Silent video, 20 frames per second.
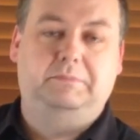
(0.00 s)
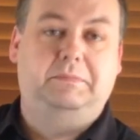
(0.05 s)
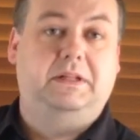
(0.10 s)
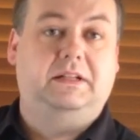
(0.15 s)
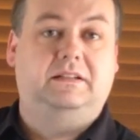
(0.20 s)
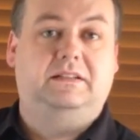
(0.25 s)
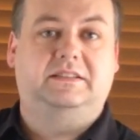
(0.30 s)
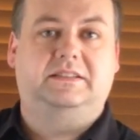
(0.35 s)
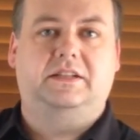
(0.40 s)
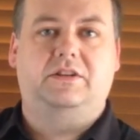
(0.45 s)

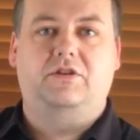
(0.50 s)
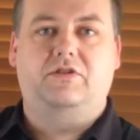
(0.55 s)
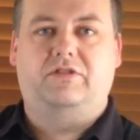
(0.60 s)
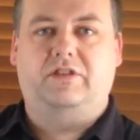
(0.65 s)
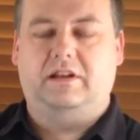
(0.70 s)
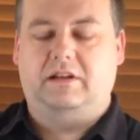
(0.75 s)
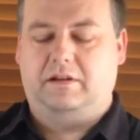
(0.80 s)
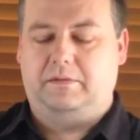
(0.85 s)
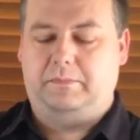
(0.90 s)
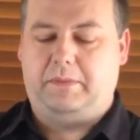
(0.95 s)
Billed as a New
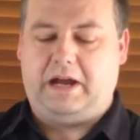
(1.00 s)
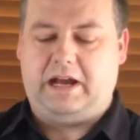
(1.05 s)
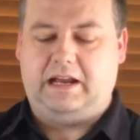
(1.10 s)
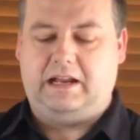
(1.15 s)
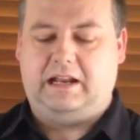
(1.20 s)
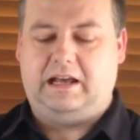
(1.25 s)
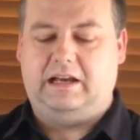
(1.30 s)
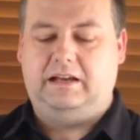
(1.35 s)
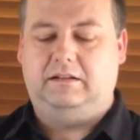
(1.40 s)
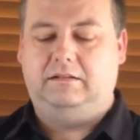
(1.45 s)
Zealand
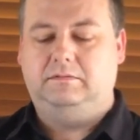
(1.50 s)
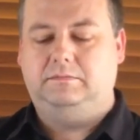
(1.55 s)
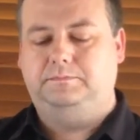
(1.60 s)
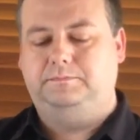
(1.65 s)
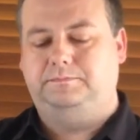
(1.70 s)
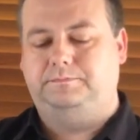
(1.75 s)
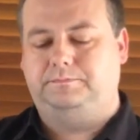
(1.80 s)
Pale Ale.